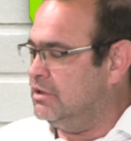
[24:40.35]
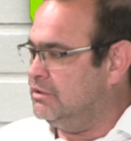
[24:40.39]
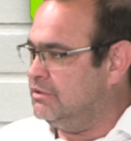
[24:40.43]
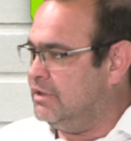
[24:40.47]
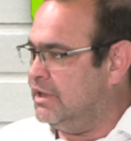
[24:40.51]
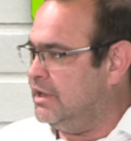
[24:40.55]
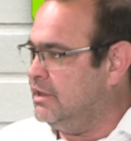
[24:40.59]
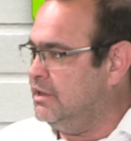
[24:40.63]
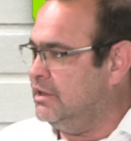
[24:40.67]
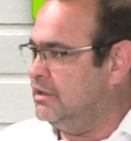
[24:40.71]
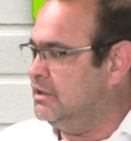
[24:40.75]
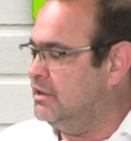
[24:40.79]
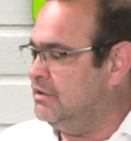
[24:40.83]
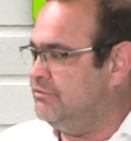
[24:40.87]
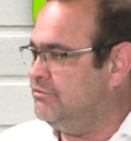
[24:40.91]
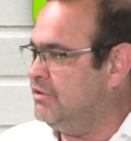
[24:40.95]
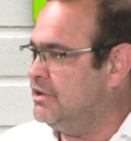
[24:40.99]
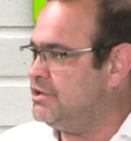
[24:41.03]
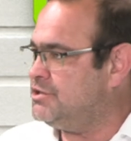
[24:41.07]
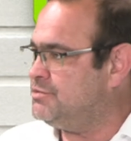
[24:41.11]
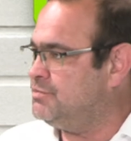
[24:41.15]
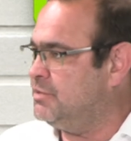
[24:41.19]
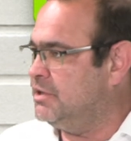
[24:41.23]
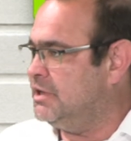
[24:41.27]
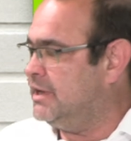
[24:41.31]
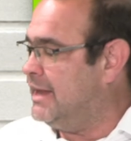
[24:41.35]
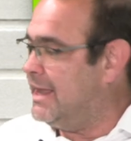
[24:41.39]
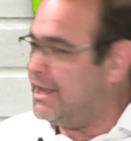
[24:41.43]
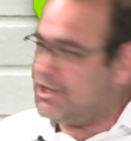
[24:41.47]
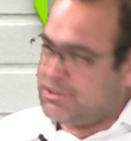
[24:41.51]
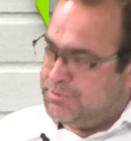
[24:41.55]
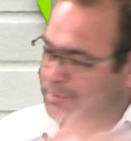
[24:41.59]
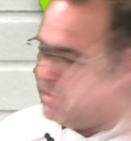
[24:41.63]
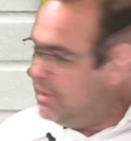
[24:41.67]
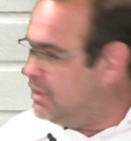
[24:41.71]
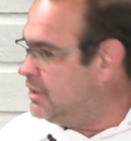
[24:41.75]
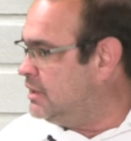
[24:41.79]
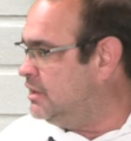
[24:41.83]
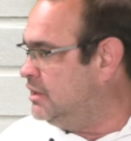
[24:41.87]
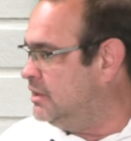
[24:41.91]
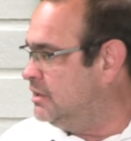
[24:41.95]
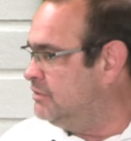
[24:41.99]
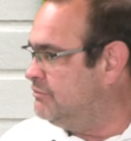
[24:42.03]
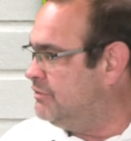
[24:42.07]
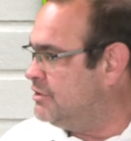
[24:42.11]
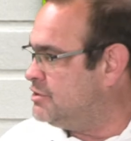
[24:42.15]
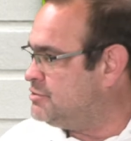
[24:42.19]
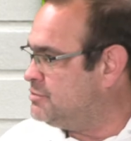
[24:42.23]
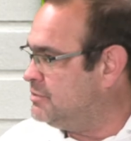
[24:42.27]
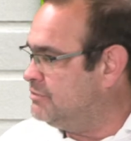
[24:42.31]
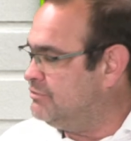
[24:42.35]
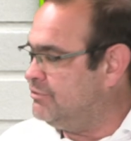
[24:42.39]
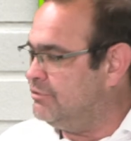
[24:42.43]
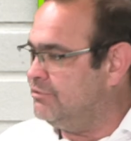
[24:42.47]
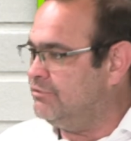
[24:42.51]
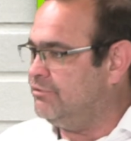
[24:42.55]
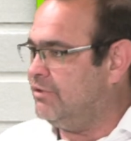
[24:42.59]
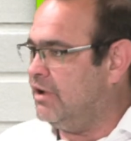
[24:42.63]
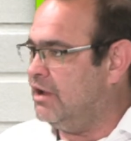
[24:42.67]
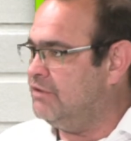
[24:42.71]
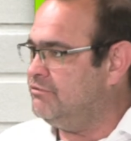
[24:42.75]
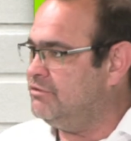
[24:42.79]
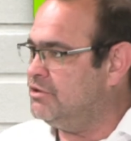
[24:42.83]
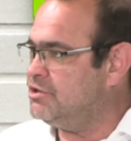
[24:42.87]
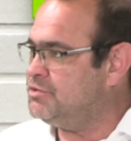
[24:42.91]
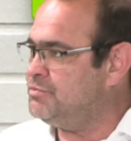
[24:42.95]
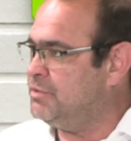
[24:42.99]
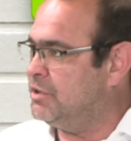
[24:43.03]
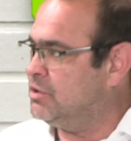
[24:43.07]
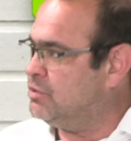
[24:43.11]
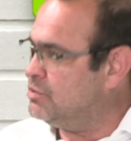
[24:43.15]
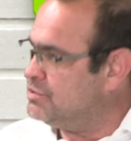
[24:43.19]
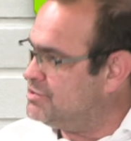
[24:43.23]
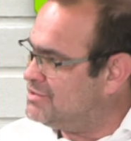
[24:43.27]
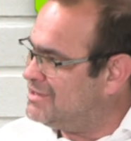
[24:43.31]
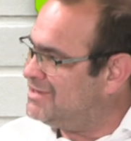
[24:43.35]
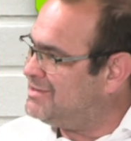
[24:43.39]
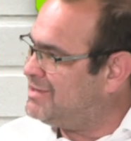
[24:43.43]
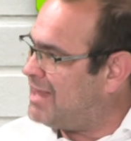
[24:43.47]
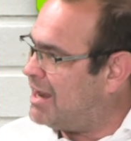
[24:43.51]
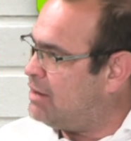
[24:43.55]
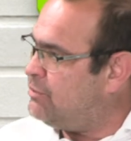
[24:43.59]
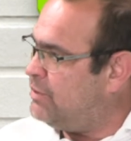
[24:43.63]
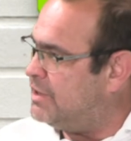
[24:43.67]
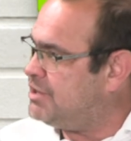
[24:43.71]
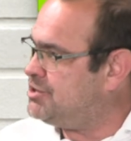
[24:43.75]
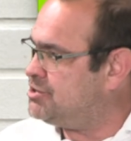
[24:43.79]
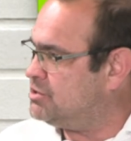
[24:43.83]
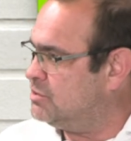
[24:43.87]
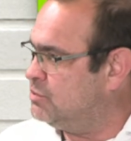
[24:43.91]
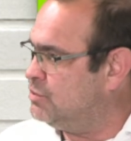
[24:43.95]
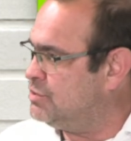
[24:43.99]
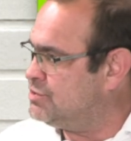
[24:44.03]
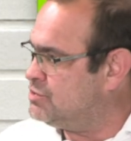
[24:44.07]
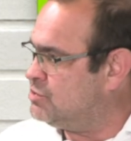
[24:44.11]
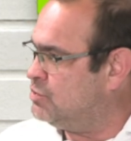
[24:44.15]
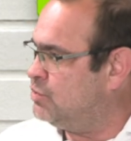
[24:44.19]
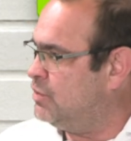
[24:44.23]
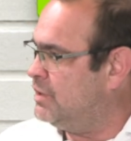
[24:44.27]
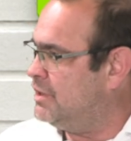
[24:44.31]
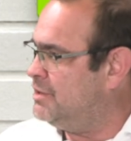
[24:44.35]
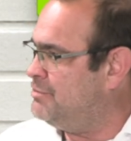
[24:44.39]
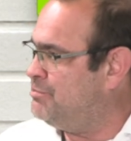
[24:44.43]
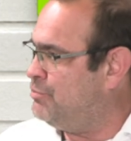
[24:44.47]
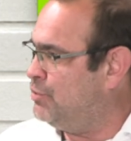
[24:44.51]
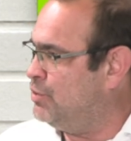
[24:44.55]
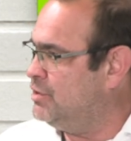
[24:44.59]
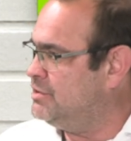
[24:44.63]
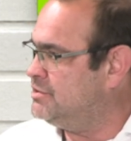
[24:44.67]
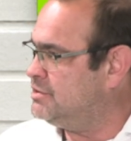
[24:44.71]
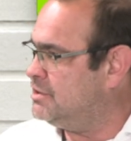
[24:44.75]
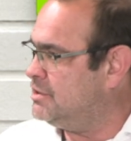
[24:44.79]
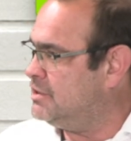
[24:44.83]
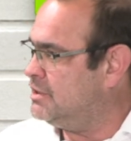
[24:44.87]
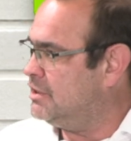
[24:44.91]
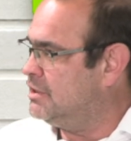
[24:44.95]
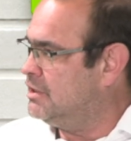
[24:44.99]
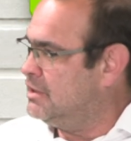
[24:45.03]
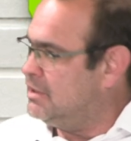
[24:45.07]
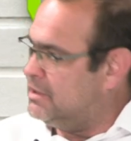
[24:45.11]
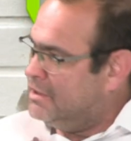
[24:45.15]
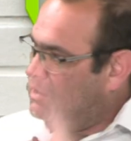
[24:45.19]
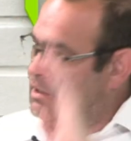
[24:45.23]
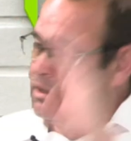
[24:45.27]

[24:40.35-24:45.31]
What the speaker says: killing investment and has been killing investment for 5 years, because the direction was already pointed. Yeah.